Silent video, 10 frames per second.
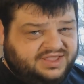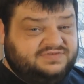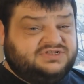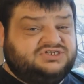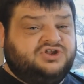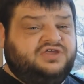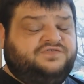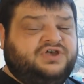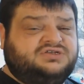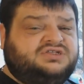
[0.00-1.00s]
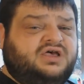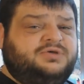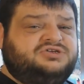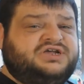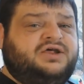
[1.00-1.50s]
If this is not your first
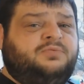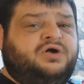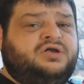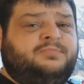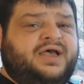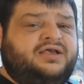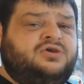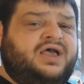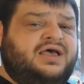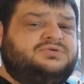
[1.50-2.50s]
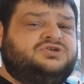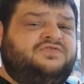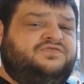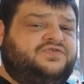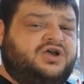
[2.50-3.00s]
time on the channel, welcome back, you
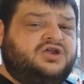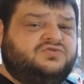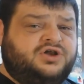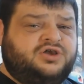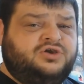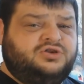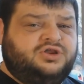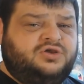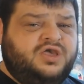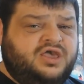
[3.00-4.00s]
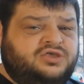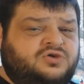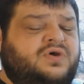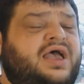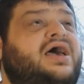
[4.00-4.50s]
absolute fucking raccoon you.
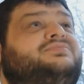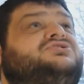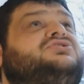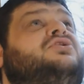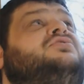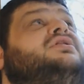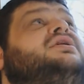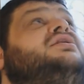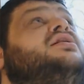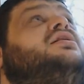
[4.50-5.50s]
You absolutely